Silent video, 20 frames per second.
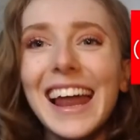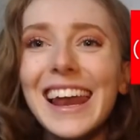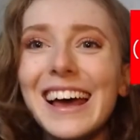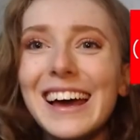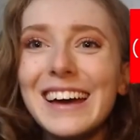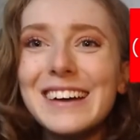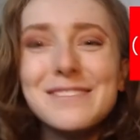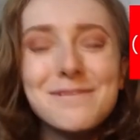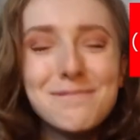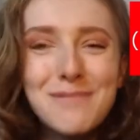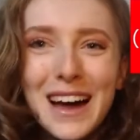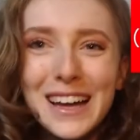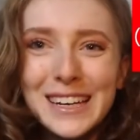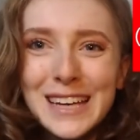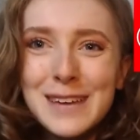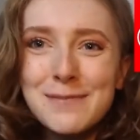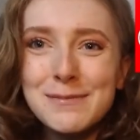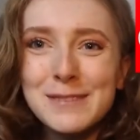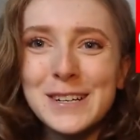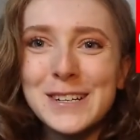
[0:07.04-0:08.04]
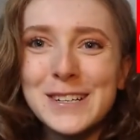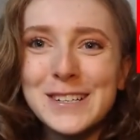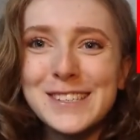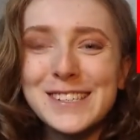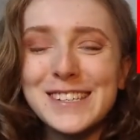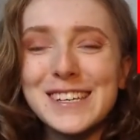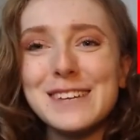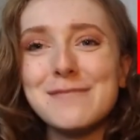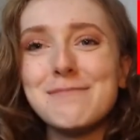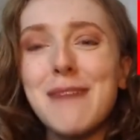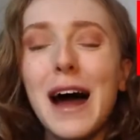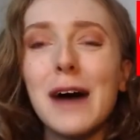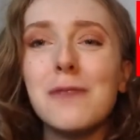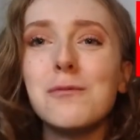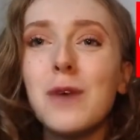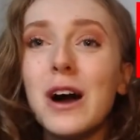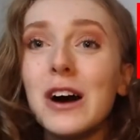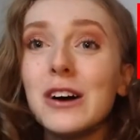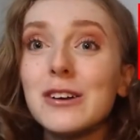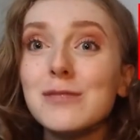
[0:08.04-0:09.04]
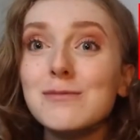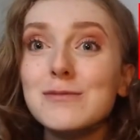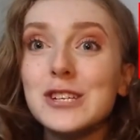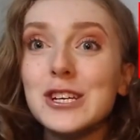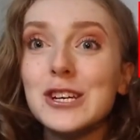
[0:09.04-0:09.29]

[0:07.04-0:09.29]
Hello, my name's Autumn and welcome